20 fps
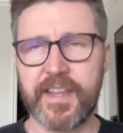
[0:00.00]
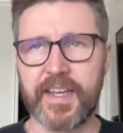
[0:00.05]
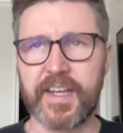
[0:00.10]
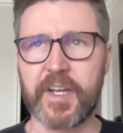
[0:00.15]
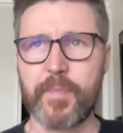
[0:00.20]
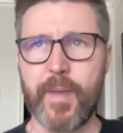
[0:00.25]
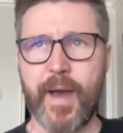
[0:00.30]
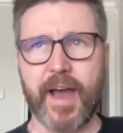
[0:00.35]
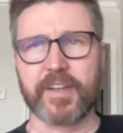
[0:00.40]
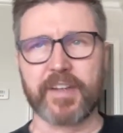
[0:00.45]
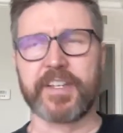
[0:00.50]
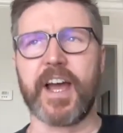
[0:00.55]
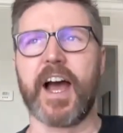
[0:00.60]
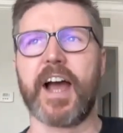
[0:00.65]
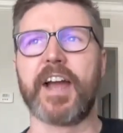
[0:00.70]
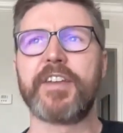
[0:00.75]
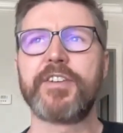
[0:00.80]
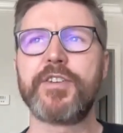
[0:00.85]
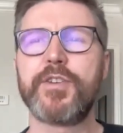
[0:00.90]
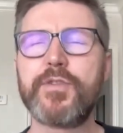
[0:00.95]
think about it.
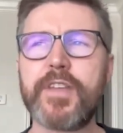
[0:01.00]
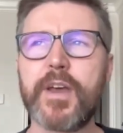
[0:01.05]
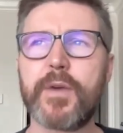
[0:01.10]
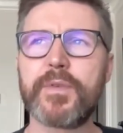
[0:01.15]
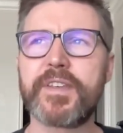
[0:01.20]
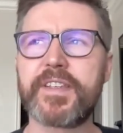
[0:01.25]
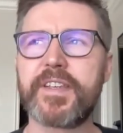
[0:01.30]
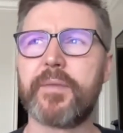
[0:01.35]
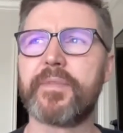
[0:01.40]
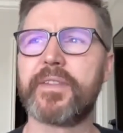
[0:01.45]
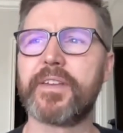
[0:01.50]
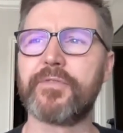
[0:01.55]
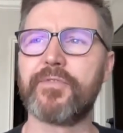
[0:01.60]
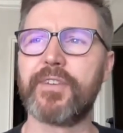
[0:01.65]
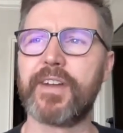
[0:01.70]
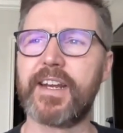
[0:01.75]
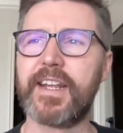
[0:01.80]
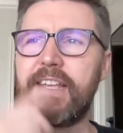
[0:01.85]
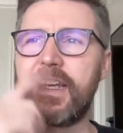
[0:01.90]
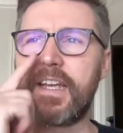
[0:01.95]
I knew there was something
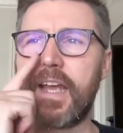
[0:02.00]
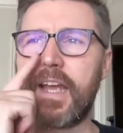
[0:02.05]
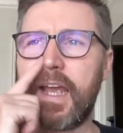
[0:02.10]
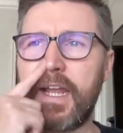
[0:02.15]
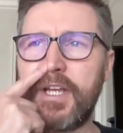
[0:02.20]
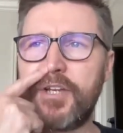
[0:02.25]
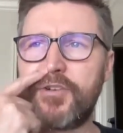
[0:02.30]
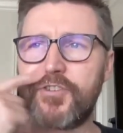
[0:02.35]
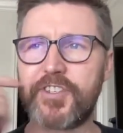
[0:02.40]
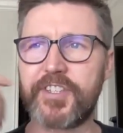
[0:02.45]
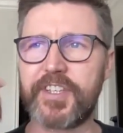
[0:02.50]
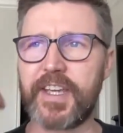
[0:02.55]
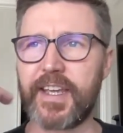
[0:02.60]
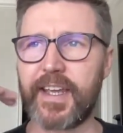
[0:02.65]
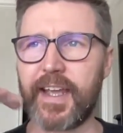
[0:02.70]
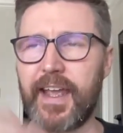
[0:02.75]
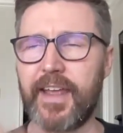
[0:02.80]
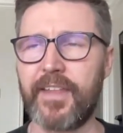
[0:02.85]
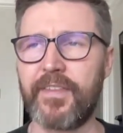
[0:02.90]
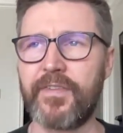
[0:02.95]
really
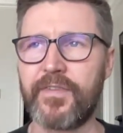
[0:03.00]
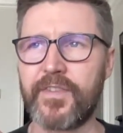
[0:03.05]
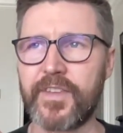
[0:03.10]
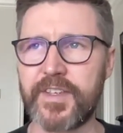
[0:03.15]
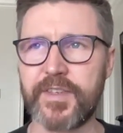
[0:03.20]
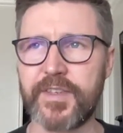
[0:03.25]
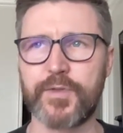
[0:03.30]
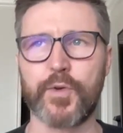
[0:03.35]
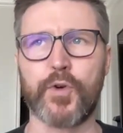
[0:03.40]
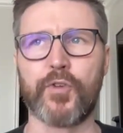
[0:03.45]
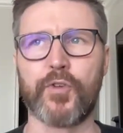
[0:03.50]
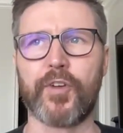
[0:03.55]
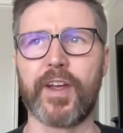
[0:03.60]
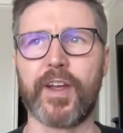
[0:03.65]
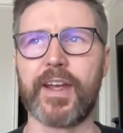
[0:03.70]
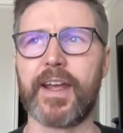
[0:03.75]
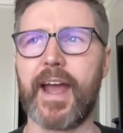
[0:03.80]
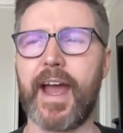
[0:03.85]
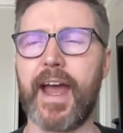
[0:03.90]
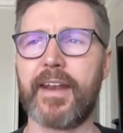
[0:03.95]
interesting in the
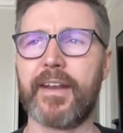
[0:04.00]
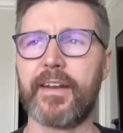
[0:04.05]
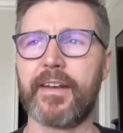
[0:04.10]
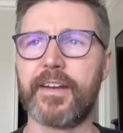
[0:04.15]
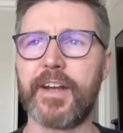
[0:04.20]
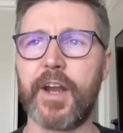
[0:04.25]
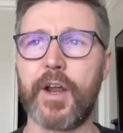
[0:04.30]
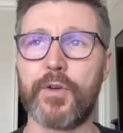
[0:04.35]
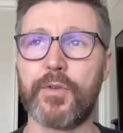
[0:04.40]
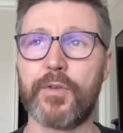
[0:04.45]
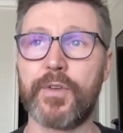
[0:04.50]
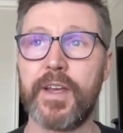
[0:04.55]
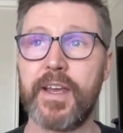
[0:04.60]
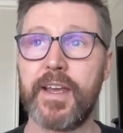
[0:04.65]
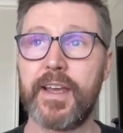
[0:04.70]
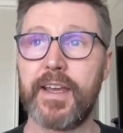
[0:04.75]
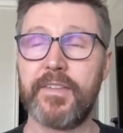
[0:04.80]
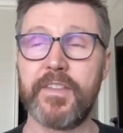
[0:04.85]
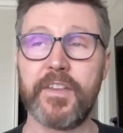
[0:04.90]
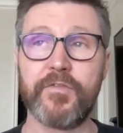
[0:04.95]
story. And, you know,
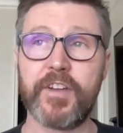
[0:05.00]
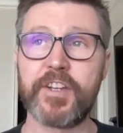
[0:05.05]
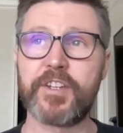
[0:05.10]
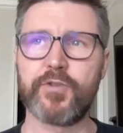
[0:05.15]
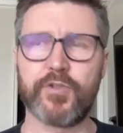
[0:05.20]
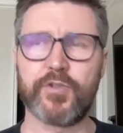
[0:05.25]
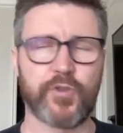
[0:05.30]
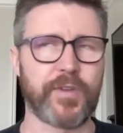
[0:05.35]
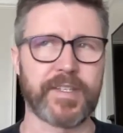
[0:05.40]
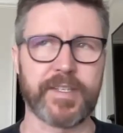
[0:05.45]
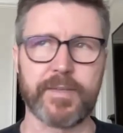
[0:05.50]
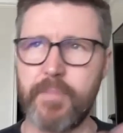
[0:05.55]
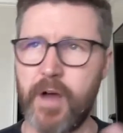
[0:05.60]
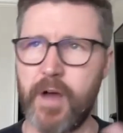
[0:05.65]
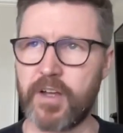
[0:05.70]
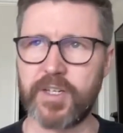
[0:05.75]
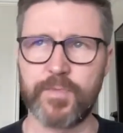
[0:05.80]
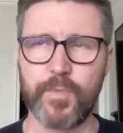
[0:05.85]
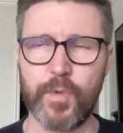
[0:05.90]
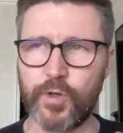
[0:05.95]
in the original story, it's a
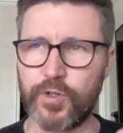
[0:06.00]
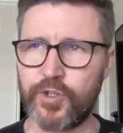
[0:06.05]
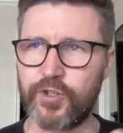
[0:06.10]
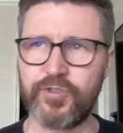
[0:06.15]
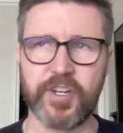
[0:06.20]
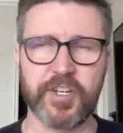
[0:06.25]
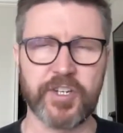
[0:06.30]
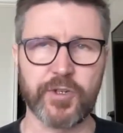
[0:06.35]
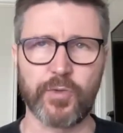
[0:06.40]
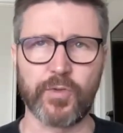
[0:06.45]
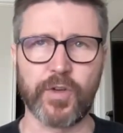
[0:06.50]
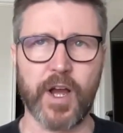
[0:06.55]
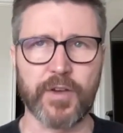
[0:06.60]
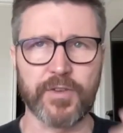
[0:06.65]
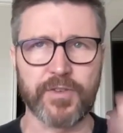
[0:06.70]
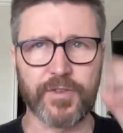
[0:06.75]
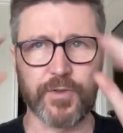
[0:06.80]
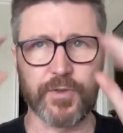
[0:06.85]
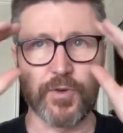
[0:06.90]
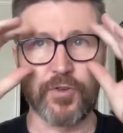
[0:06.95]
much more traditional
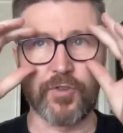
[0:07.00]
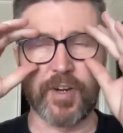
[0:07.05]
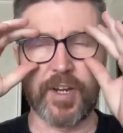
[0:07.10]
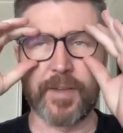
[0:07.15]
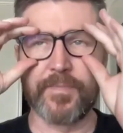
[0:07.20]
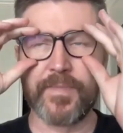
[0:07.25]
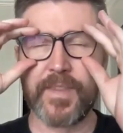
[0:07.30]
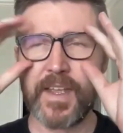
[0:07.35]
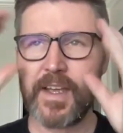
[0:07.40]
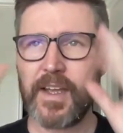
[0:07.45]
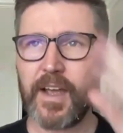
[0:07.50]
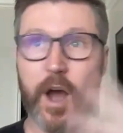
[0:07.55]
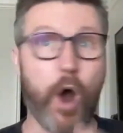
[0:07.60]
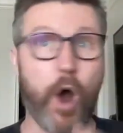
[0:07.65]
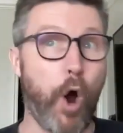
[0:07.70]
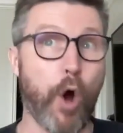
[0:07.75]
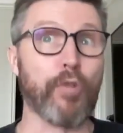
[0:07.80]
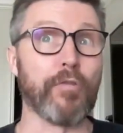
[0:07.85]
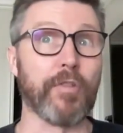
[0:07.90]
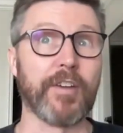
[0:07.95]
ghost story, a
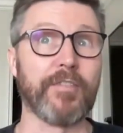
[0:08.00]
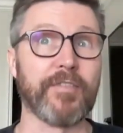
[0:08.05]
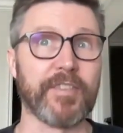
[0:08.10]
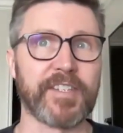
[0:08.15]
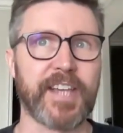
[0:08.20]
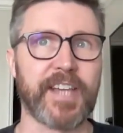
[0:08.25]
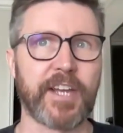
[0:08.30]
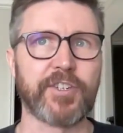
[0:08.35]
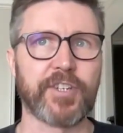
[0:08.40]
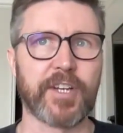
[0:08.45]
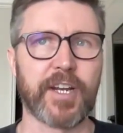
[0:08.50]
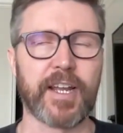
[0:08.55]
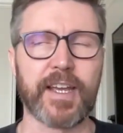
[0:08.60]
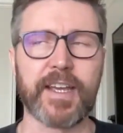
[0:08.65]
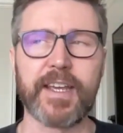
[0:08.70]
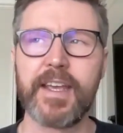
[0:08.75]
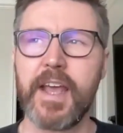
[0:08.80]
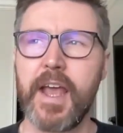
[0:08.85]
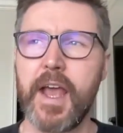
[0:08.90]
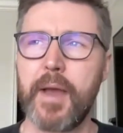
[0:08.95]
horror,
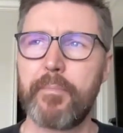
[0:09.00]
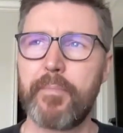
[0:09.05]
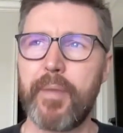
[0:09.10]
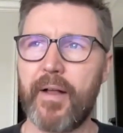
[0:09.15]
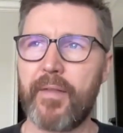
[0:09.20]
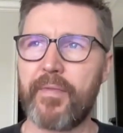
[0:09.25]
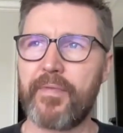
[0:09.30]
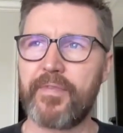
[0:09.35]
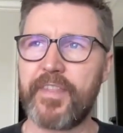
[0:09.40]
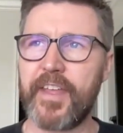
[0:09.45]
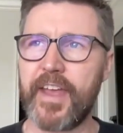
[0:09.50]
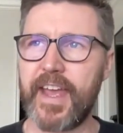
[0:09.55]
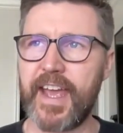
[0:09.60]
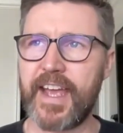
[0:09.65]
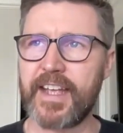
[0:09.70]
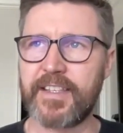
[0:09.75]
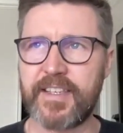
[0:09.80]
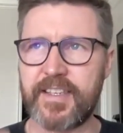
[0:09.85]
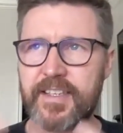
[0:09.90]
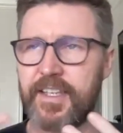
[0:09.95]
essentially. But
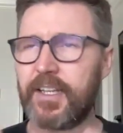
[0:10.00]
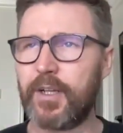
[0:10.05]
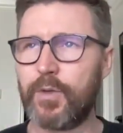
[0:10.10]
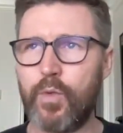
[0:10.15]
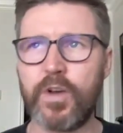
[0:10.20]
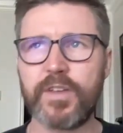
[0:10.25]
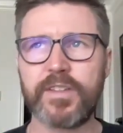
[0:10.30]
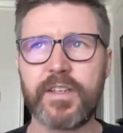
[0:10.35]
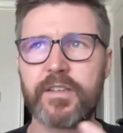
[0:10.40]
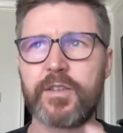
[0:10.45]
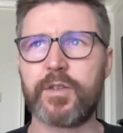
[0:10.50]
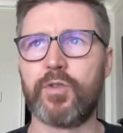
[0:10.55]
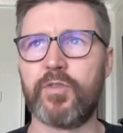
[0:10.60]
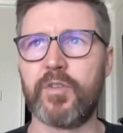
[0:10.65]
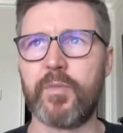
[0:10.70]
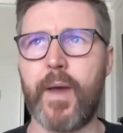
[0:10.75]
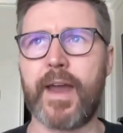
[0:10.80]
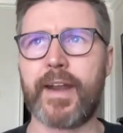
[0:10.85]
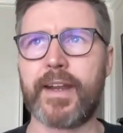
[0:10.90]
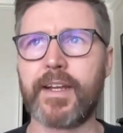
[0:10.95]
it still was a story
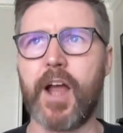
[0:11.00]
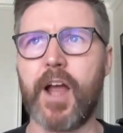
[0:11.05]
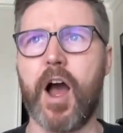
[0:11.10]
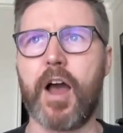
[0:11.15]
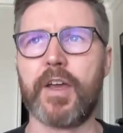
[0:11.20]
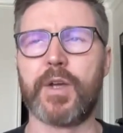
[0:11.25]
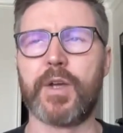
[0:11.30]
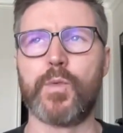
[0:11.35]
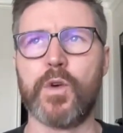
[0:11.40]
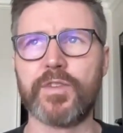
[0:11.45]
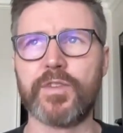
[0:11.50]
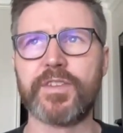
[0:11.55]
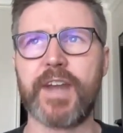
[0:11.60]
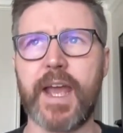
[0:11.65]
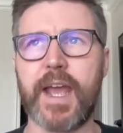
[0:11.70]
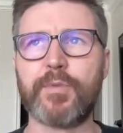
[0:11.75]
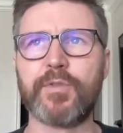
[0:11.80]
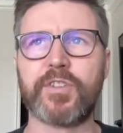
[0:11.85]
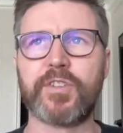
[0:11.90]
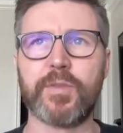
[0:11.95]
about a guy who wasn't
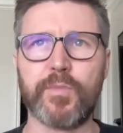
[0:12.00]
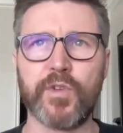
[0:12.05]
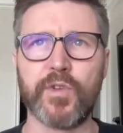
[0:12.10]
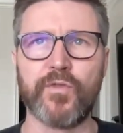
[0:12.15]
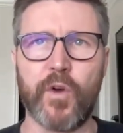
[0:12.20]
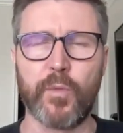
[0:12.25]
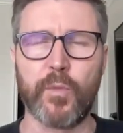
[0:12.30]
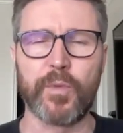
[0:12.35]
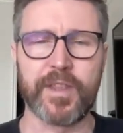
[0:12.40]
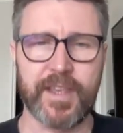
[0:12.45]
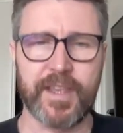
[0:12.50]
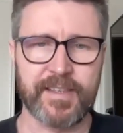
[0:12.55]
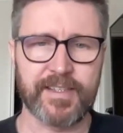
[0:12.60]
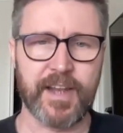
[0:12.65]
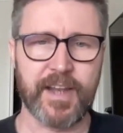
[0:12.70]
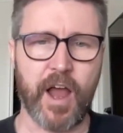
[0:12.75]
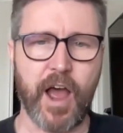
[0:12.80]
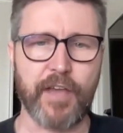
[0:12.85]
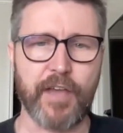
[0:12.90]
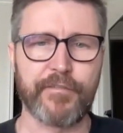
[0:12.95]
able to move on with
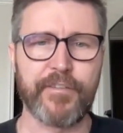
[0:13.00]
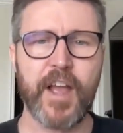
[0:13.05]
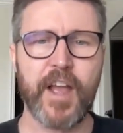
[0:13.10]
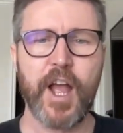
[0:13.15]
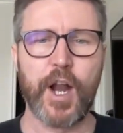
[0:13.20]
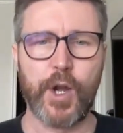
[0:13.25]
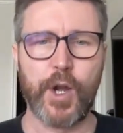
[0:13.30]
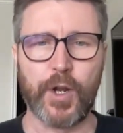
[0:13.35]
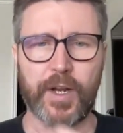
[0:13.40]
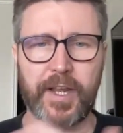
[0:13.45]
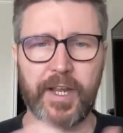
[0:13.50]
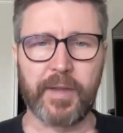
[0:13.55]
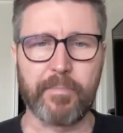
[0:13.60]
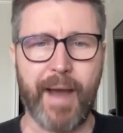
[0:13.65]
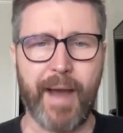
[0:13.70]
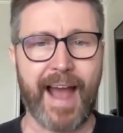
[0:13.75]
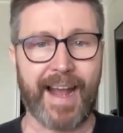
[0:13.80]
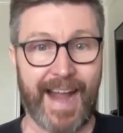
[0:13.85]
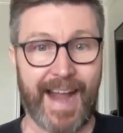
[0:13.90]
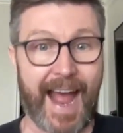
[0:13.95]
his life, looking
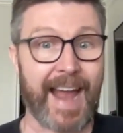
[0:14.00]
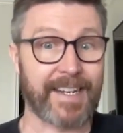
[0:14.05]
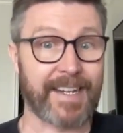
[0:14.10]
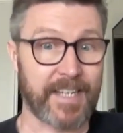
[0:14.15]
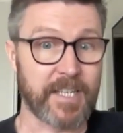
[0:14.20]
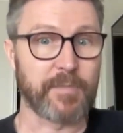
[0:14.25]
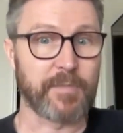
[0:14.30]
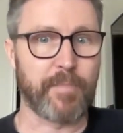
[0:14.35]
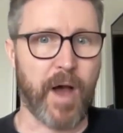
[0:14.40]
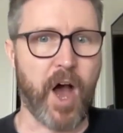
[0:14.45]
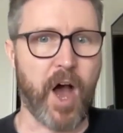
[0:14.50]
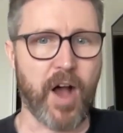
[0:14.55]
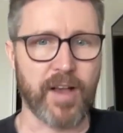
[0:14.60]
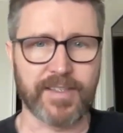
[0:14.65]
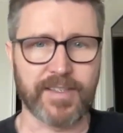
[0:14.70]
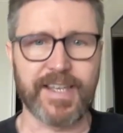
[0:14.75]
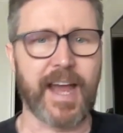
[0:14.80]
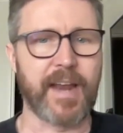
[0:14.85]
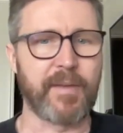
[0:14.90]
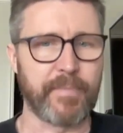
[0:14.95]
back at his
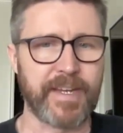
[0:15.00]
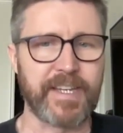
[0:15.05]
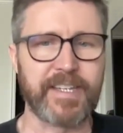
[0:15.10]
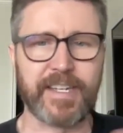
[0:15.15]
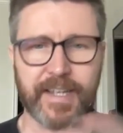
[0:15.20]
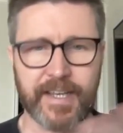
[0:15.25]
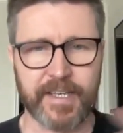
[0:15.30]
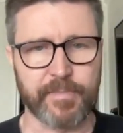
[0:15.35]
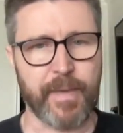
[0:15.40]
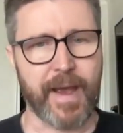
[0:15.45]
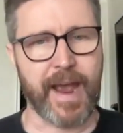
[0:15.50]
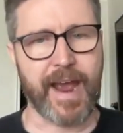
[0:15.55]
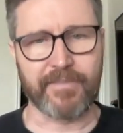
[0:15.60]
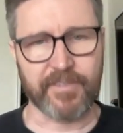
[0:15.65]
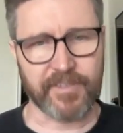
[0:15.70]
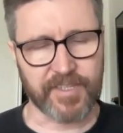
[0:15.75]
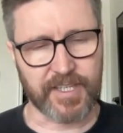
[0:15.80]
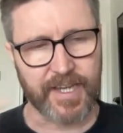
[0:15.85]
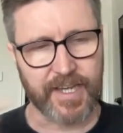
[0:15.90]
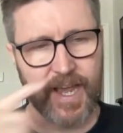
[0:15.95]
past and meeting his
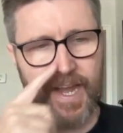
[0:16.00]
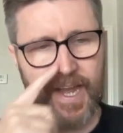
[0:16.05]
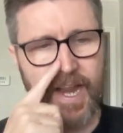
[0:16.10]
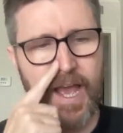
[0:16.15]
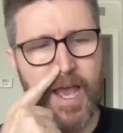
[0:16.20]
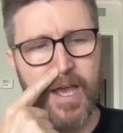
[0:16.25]
parents again.